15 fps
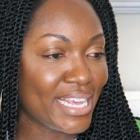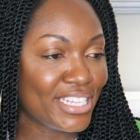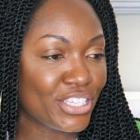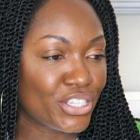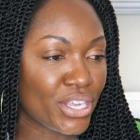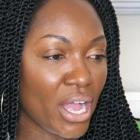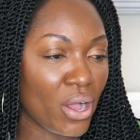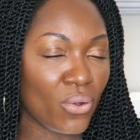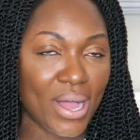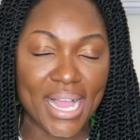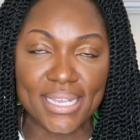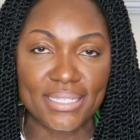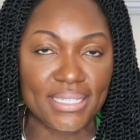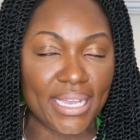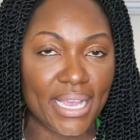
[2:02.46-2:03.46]
And so
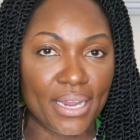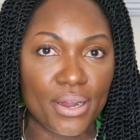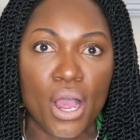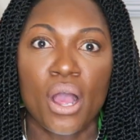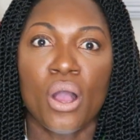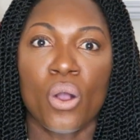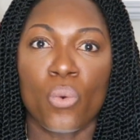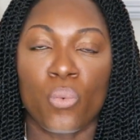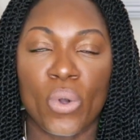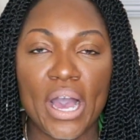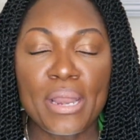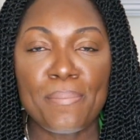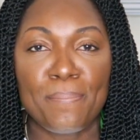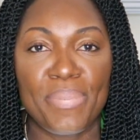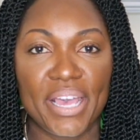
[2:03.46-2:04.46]
I said,
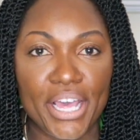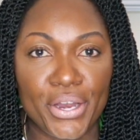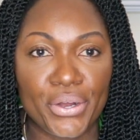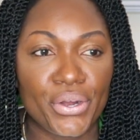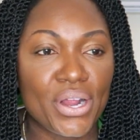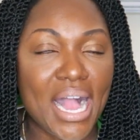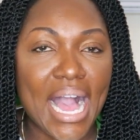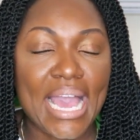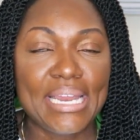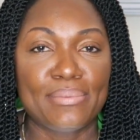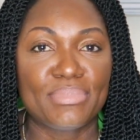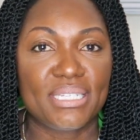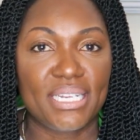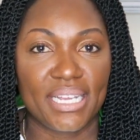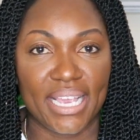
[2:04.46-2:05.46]
what better
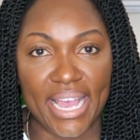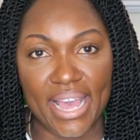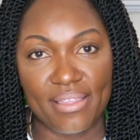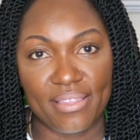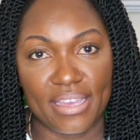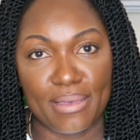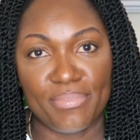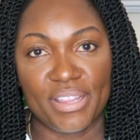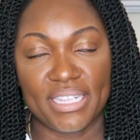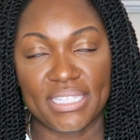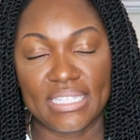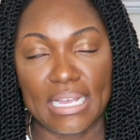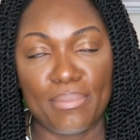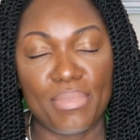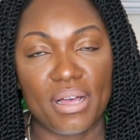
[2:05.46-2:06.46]
items to get them than
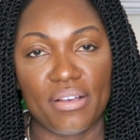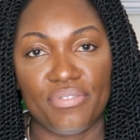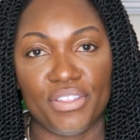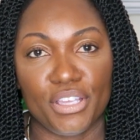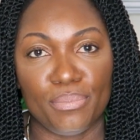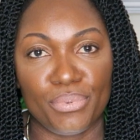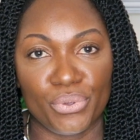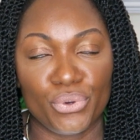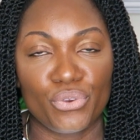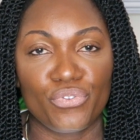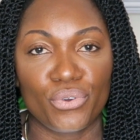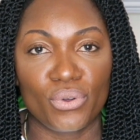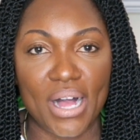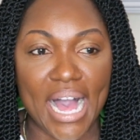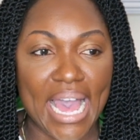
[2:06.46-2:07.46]
some of the
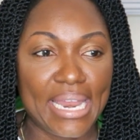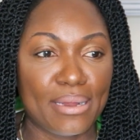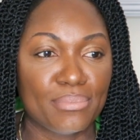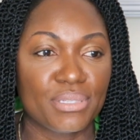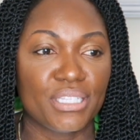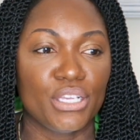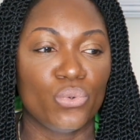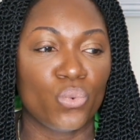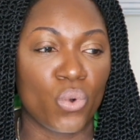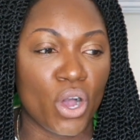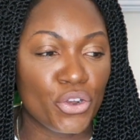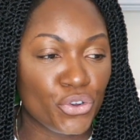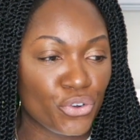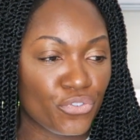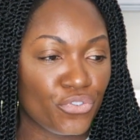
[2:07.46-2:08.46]
beautiful items, the
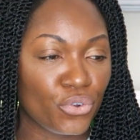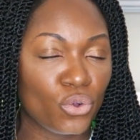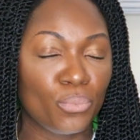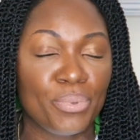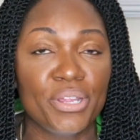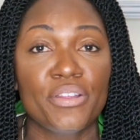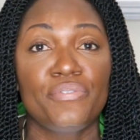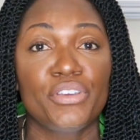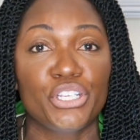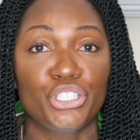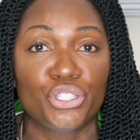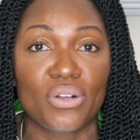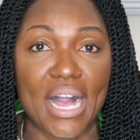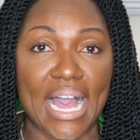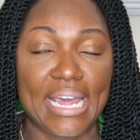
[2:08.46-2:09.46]
wonderful
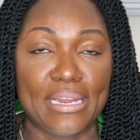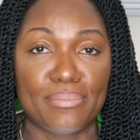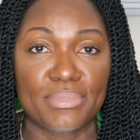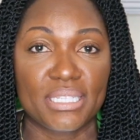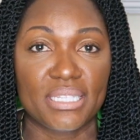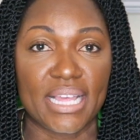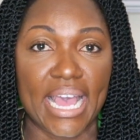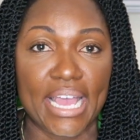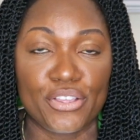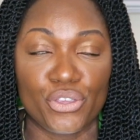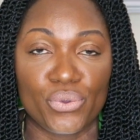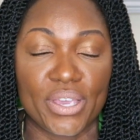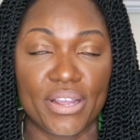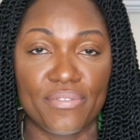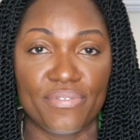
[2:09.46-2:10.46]
beneficial items that
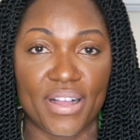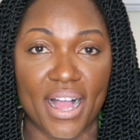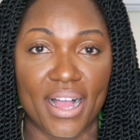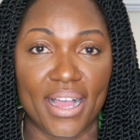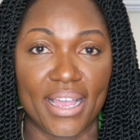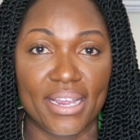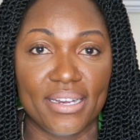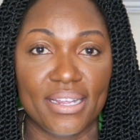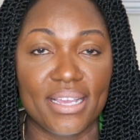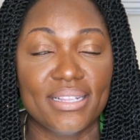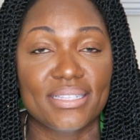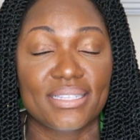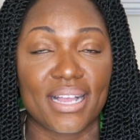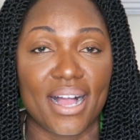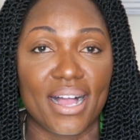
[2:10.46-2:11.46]
you can find
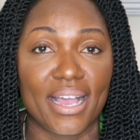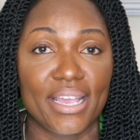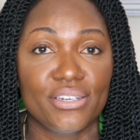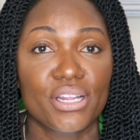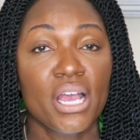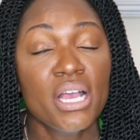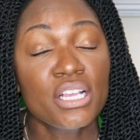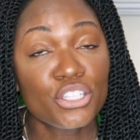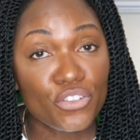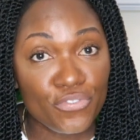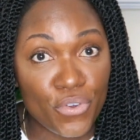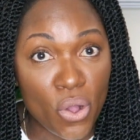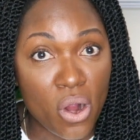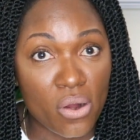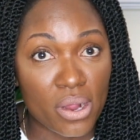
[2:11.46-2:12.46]
inside
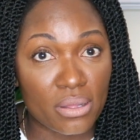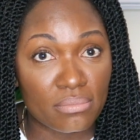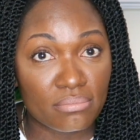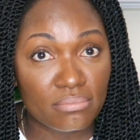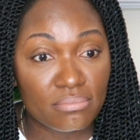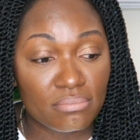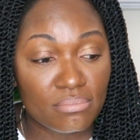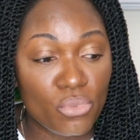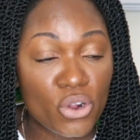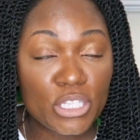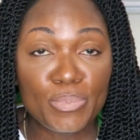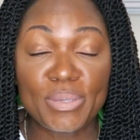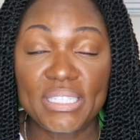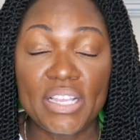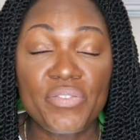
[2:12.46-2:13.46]
Sephora. More
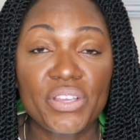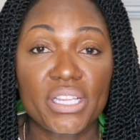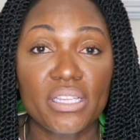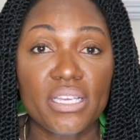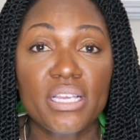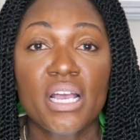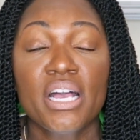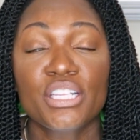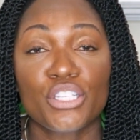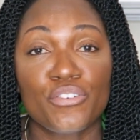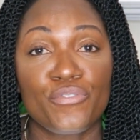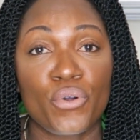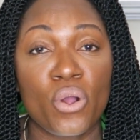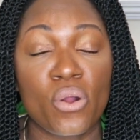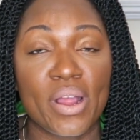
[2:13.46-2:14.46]
specifically,
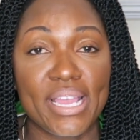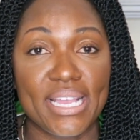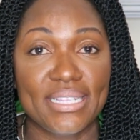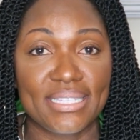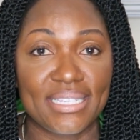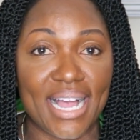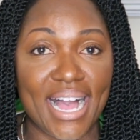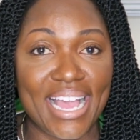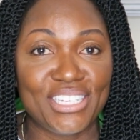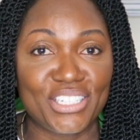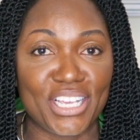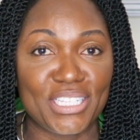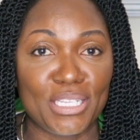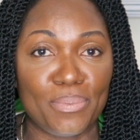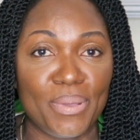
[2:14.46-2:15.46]
Sephora inside
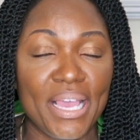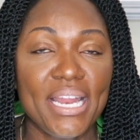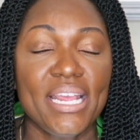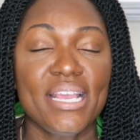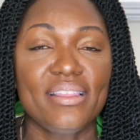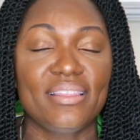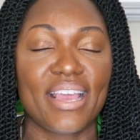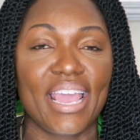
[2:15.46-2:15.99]
JCPenney.